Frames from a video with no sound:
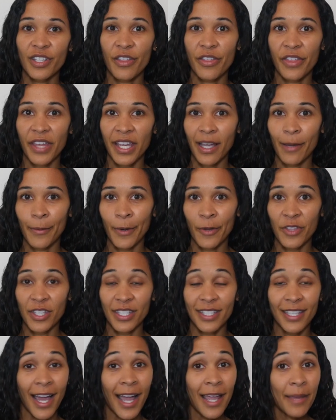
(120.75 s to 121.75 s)
to think about the
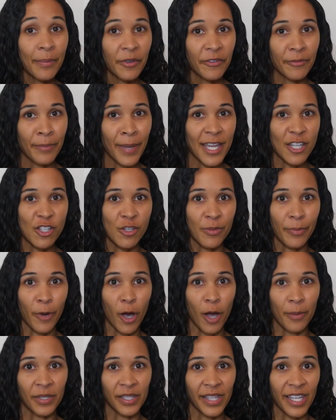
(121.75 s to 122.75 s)
type of patient
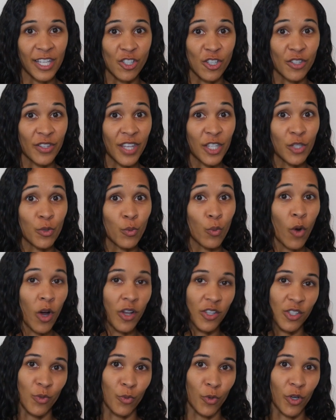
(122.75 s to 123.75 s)
population that you
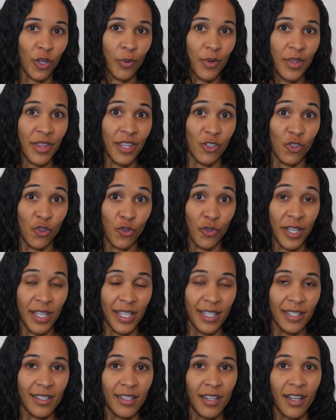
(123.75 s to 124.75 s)
want to work with and
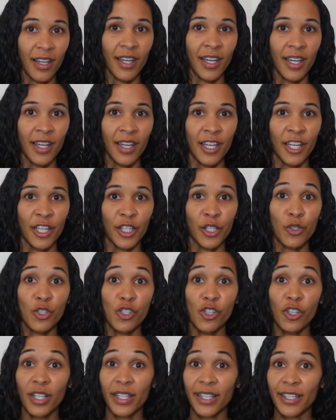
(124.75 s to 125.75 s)
treat. Use
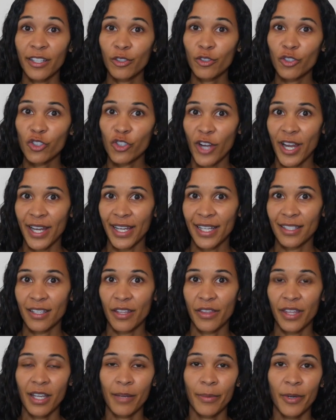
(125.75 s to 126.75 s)
your clinical training
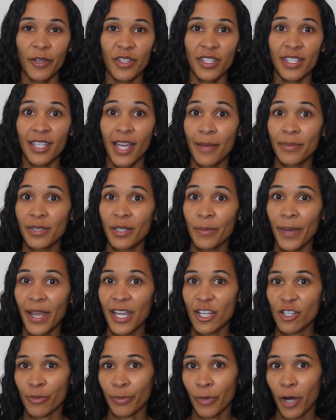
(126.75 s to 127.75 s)
to think about the types of
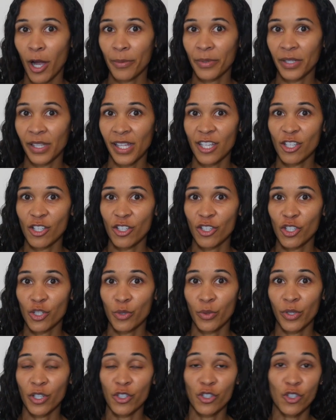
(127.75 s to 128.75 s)
patient populations
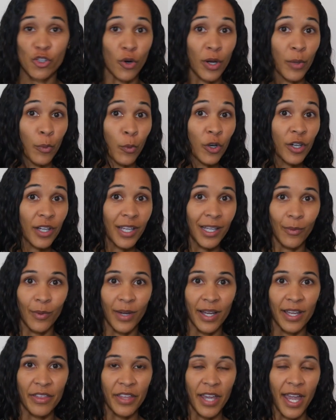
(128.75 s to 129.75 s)
you would enjoy working
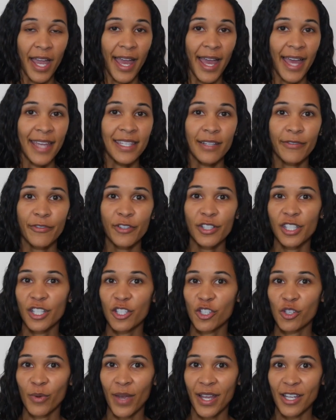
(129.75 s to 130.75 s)
with and different
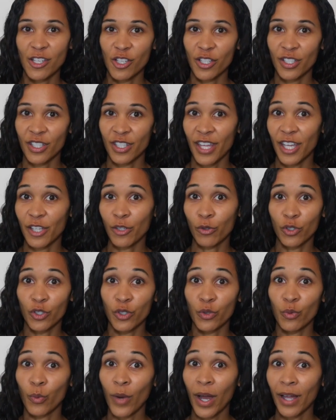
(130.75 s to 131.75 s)
situations that you'll
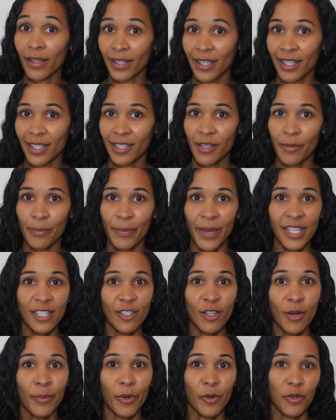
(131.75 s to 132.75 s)
do well in
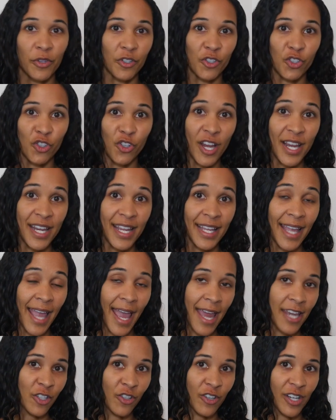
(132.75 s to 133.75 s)
based on both your training
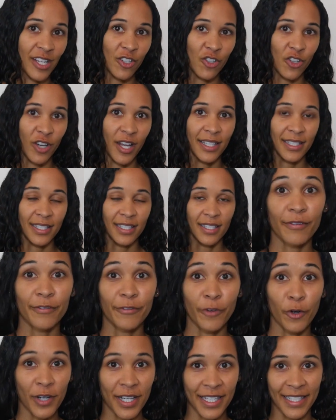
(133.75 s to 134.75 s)
and your interests.
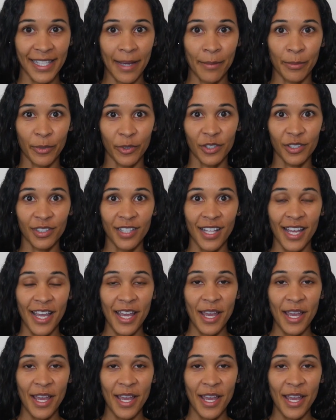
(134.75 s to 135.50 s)
For example,